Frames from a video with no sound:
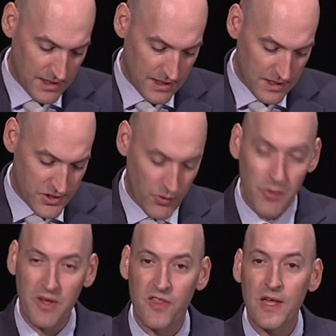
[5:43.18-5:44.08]
So when
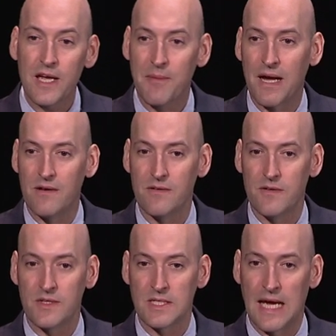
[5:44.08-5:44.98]
we think about
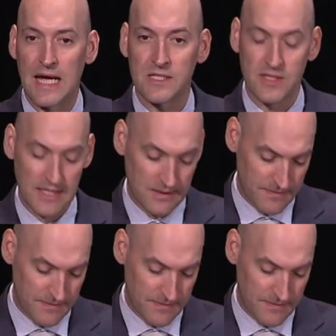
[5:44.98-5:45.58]
this accident,